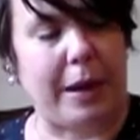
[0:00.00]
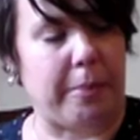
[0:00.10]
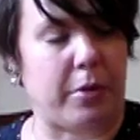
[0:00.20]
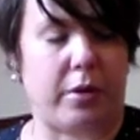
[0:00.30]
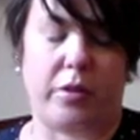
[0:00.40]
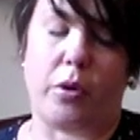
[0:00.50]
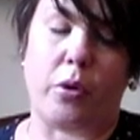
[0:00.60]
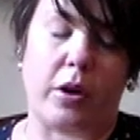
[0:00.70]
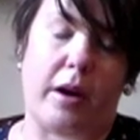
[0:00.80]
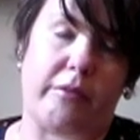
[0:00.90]
peppered the
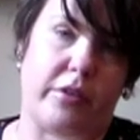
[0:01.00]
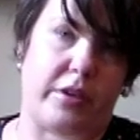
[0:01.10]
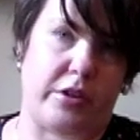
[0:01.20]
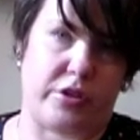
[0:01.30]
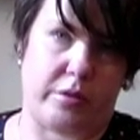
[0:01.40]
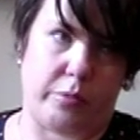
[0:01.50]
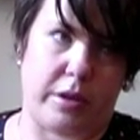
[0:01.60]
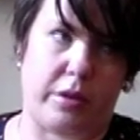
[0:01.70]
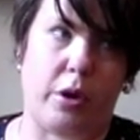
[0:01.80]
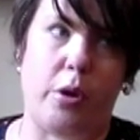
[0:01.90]
whole conversation
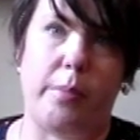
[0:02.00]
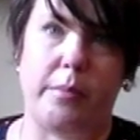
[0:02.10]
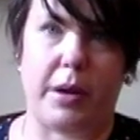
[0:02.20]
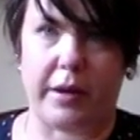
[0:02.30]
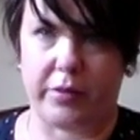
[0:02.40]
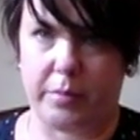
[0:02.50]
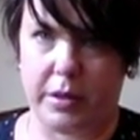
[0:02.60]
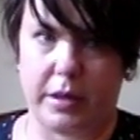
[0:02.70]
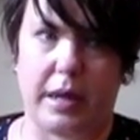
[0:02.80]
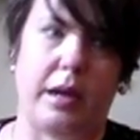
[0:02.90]
with hope and
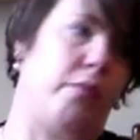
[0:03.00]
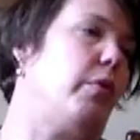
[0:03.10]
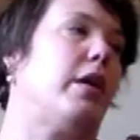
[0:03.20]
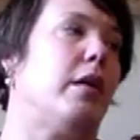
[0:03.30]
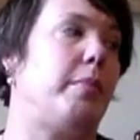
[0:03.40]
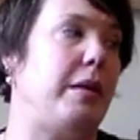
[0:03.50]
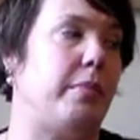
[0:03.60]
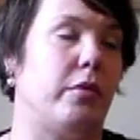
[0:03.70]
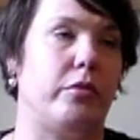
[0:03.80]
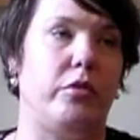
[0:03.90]
possibility, and where are
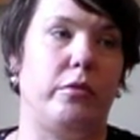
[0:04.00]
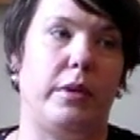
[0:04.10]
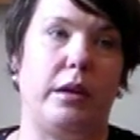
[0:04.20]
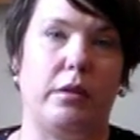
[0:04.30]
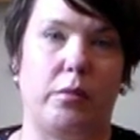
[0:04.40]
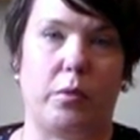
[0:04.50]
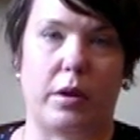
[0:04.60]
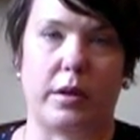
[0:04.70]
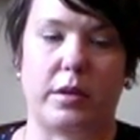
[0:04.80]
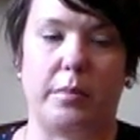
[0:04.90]
people doing good
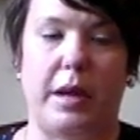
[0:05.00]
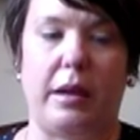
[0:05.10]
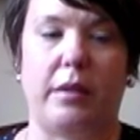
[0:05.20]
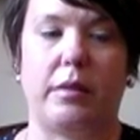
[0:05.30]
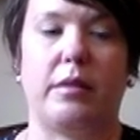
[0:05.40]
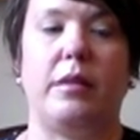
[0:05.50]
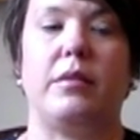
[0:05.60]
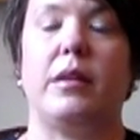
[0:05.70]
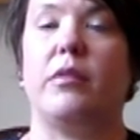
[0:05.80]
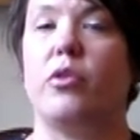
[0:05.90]
work to make
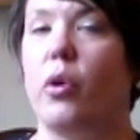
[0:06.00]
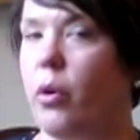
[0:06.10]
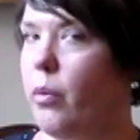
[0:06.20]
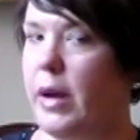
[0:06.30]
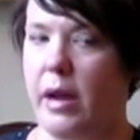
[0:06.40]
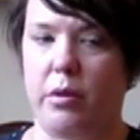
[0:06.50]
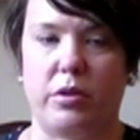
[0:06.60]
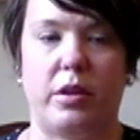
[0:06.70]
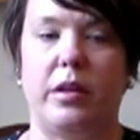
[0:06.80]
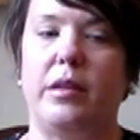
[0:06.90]
these things go away or
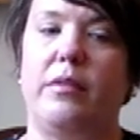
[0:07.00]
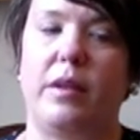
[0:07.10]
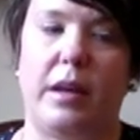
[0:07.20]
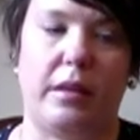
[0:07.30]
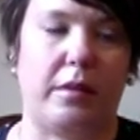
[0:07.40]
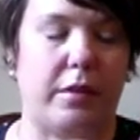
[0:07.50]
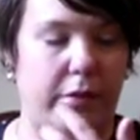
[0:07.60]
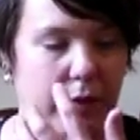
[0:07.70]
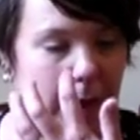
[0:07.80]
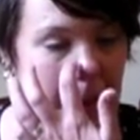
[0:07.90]
to alleviate the
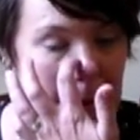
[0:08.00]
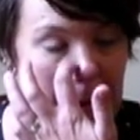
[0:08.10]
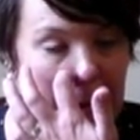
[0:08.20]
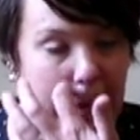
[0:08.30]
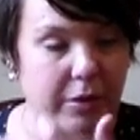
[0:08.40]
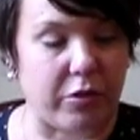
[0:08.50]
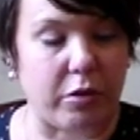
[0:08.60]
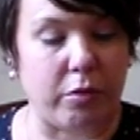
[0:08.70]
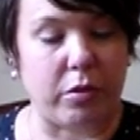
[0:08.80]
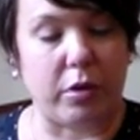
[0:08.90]
suffering. And
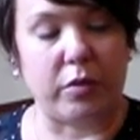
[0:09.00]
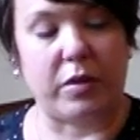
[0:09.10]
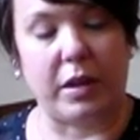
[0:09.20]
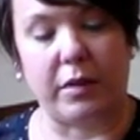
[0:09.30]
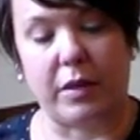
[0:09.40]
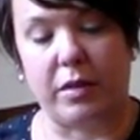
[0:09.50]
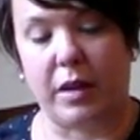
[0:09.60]
so those things, I